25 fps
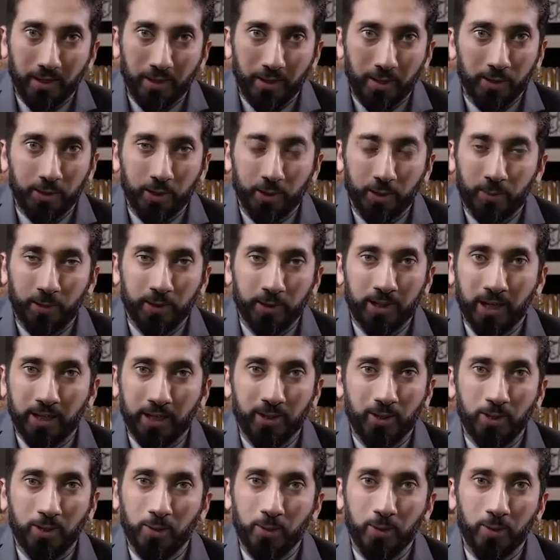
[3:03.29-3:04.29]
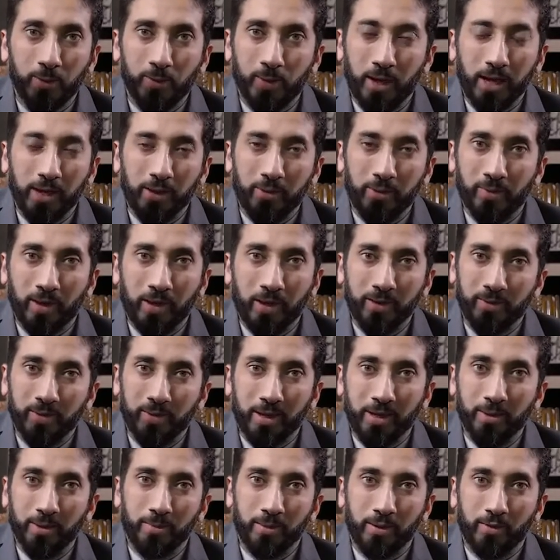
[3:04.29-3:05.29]
They're just protecting you right
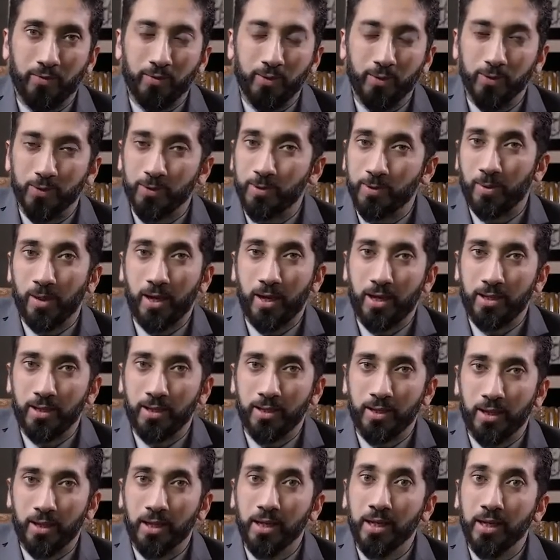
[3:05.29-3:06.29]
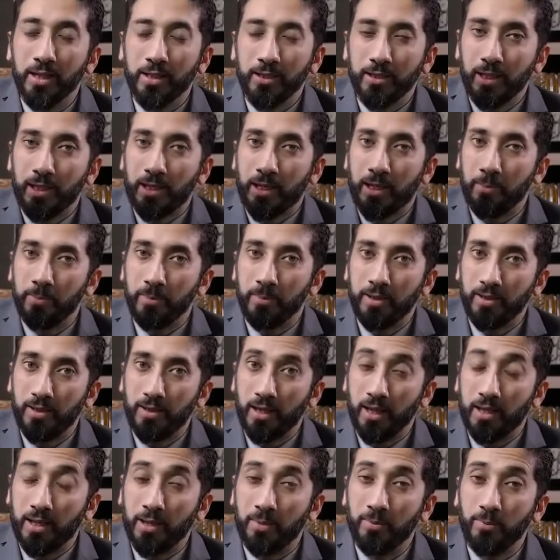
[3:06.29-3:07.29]
above you. Subhanallah. They
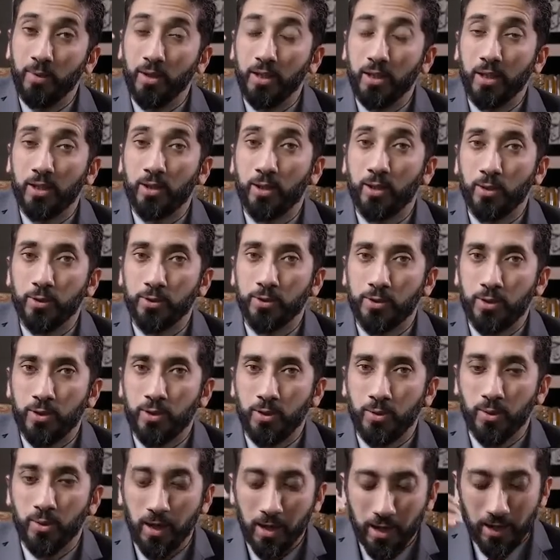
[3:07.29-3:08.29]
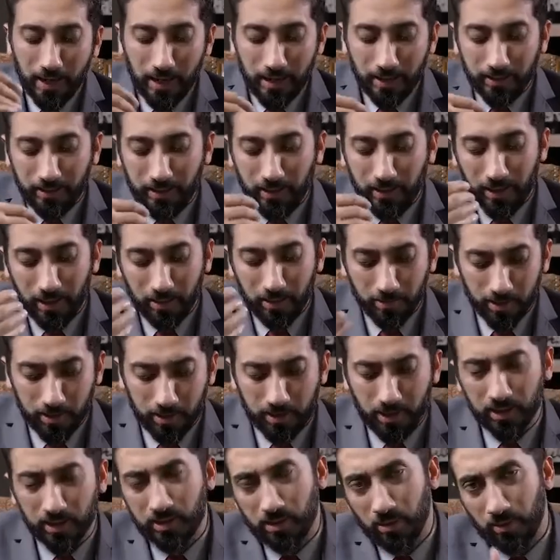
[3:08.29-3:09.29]
come really close to you. And the
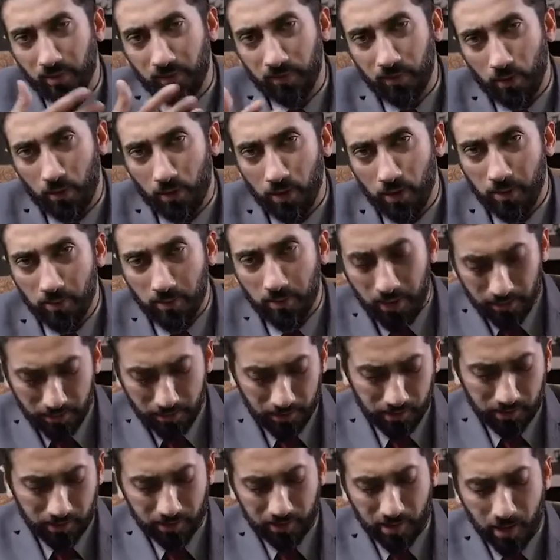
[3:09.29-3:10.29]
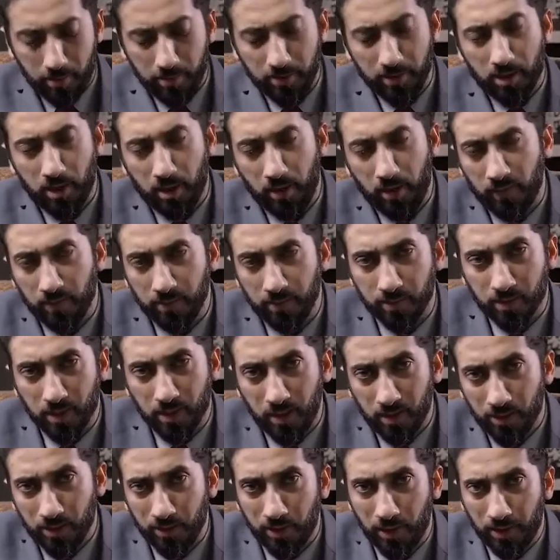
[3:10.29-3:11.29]
image that some of the ulama, this is commentary from
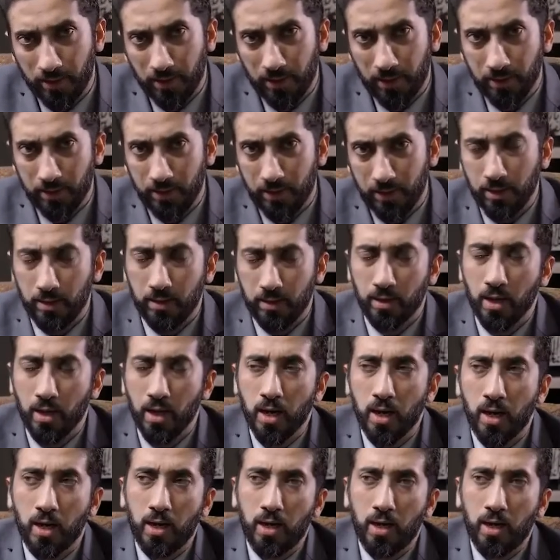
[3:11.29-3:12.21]
scholars on the hadith,